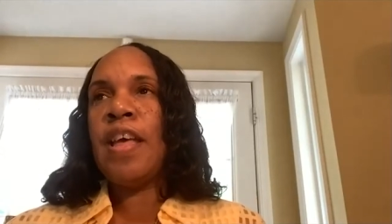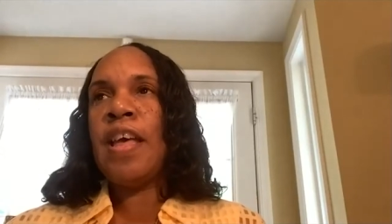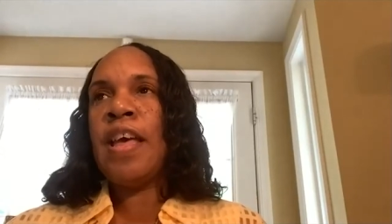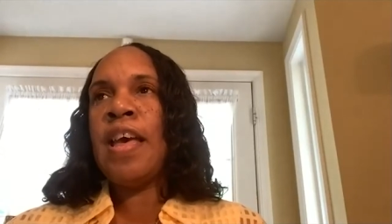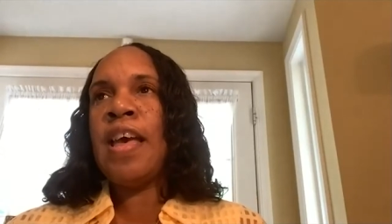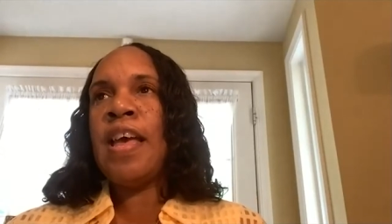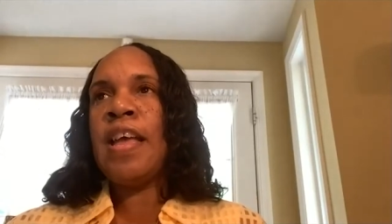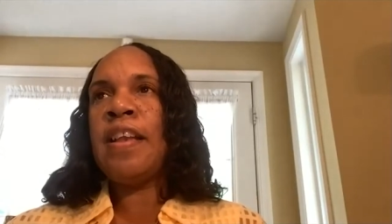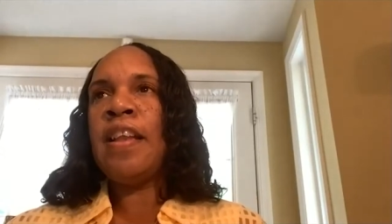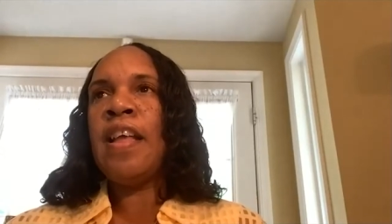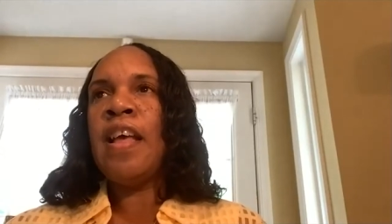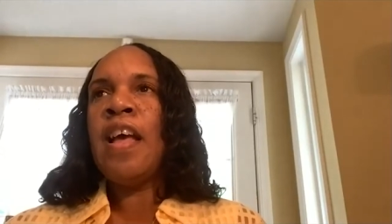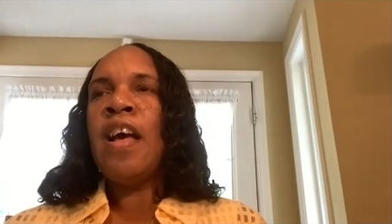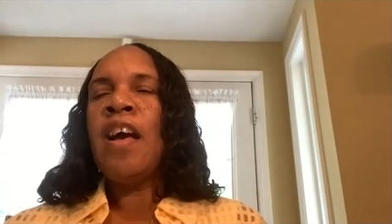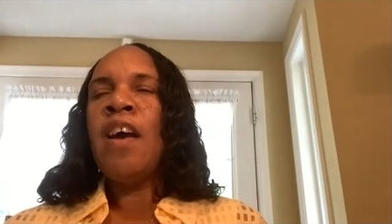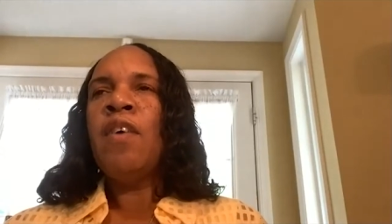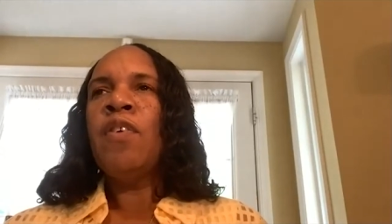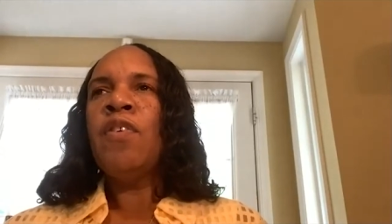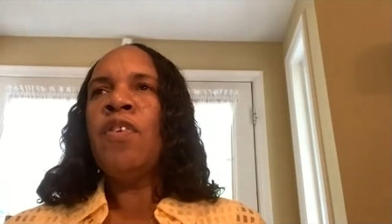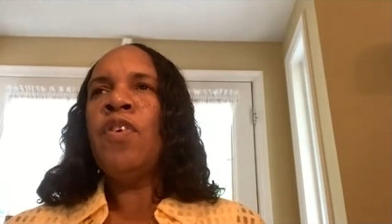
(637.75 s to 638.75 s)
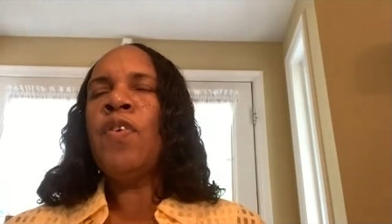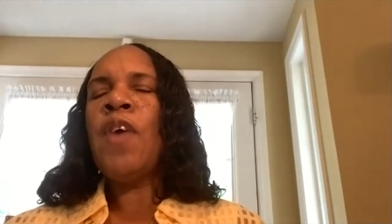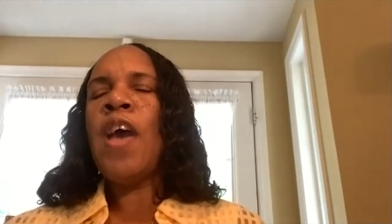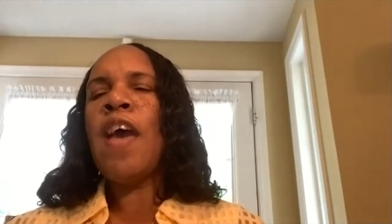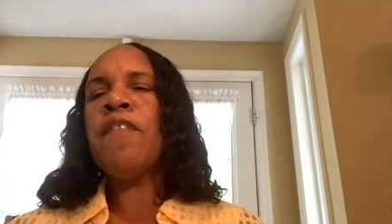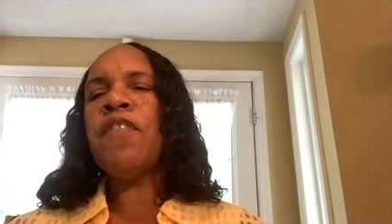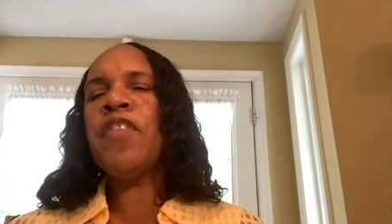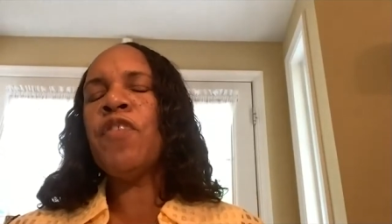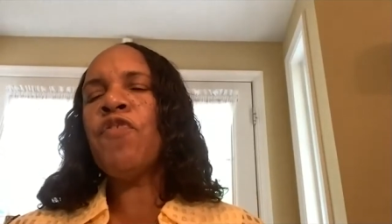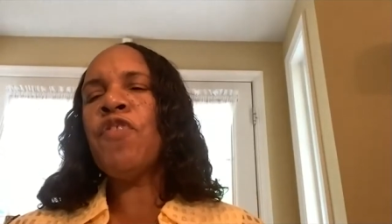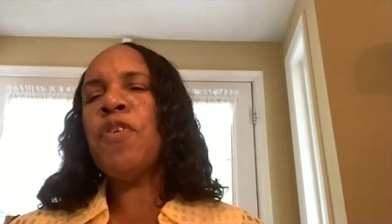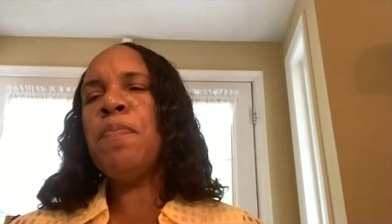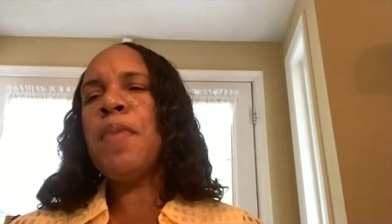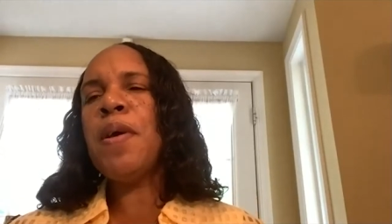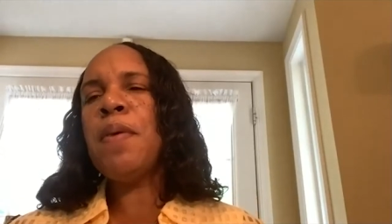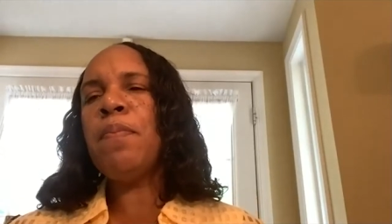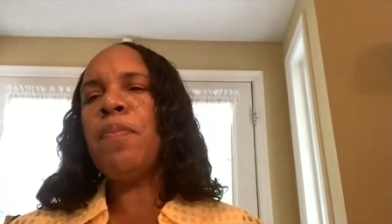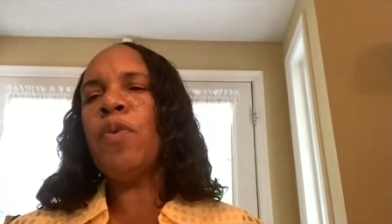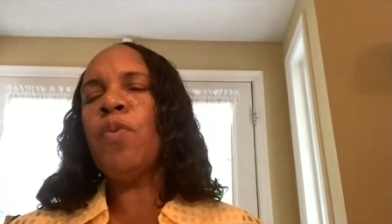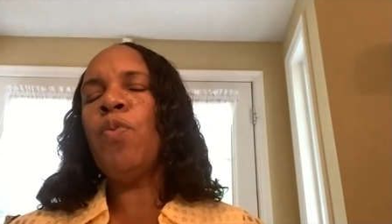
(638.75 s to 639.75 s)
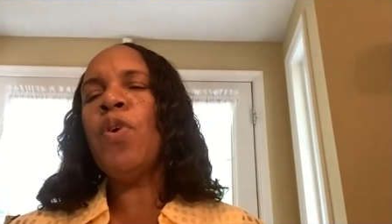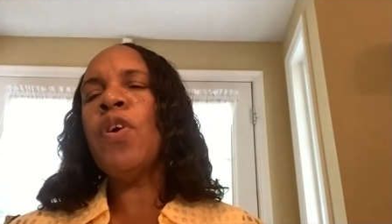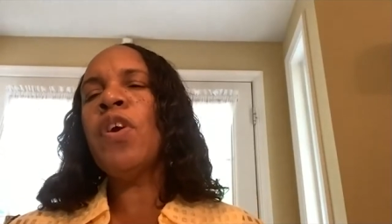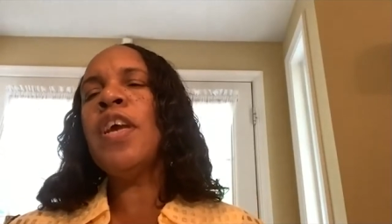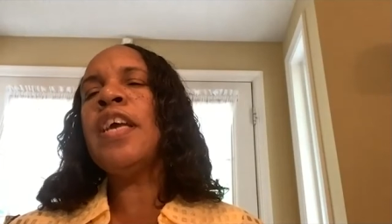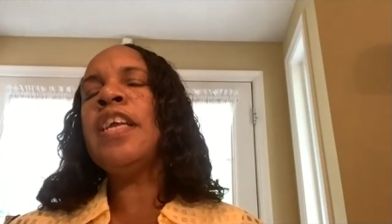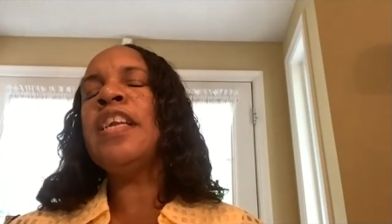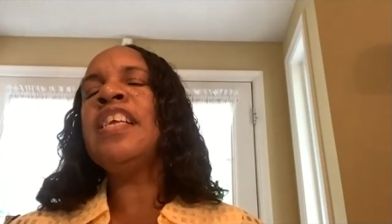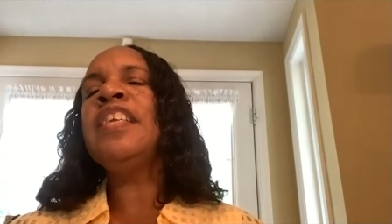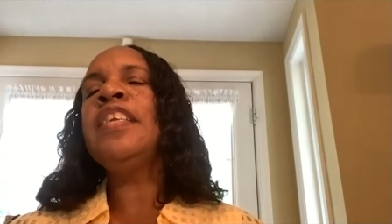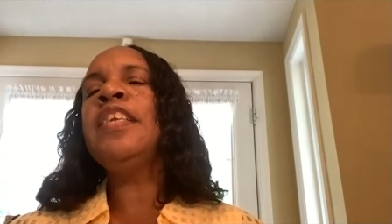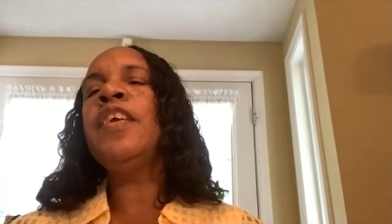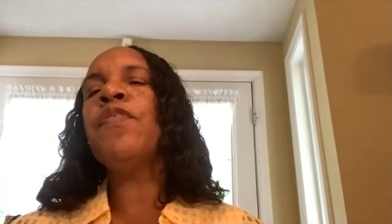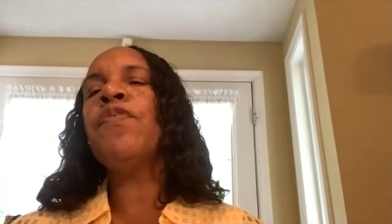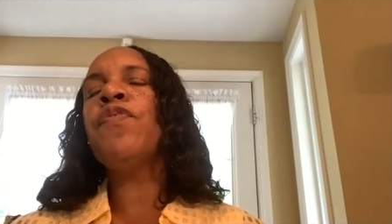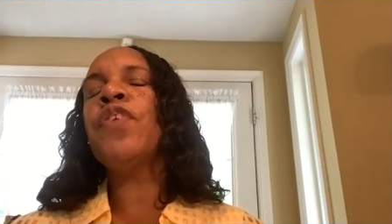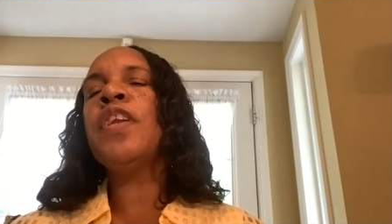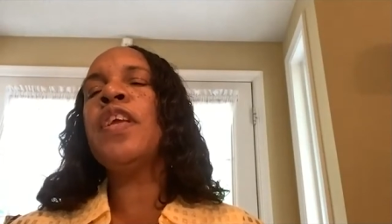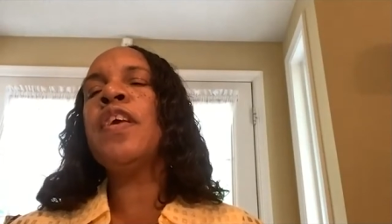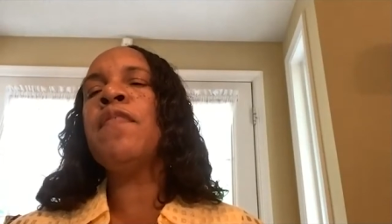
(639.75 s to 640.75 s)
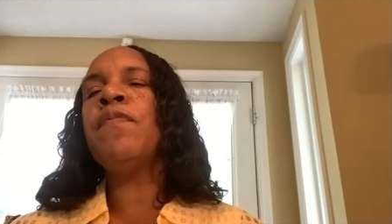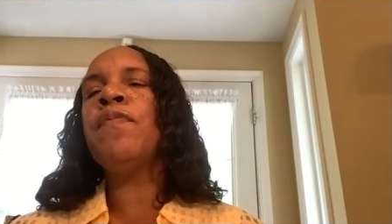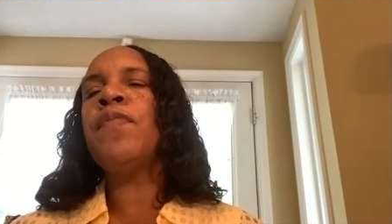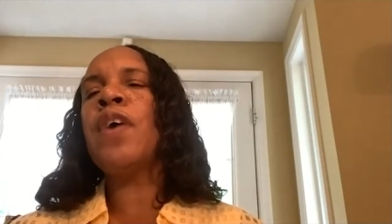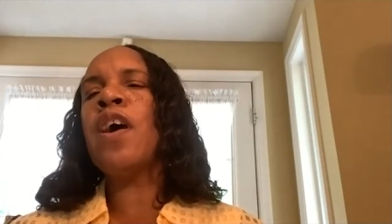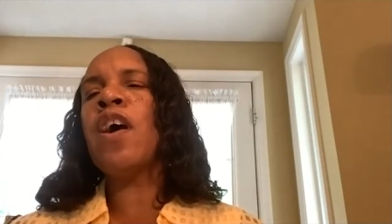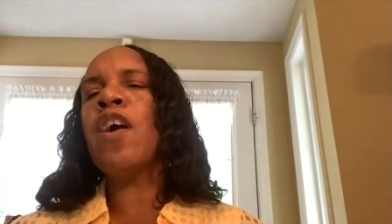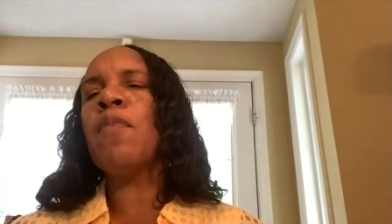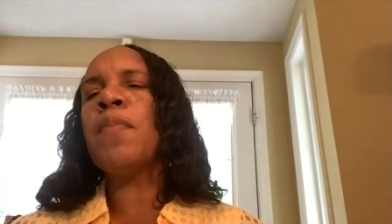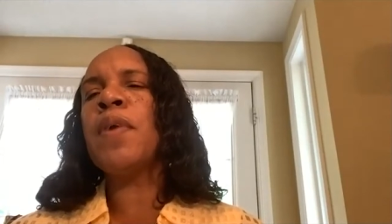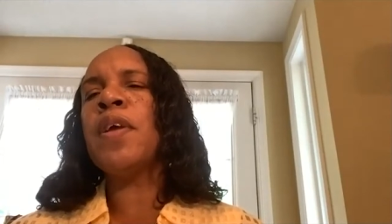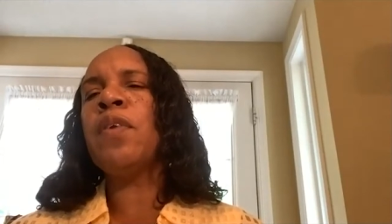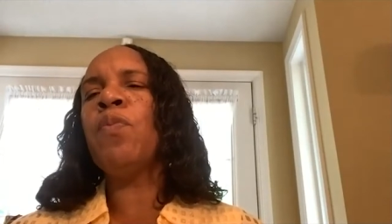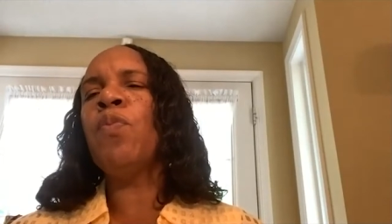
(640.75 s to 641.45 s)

and you have to remember we're in a different environment.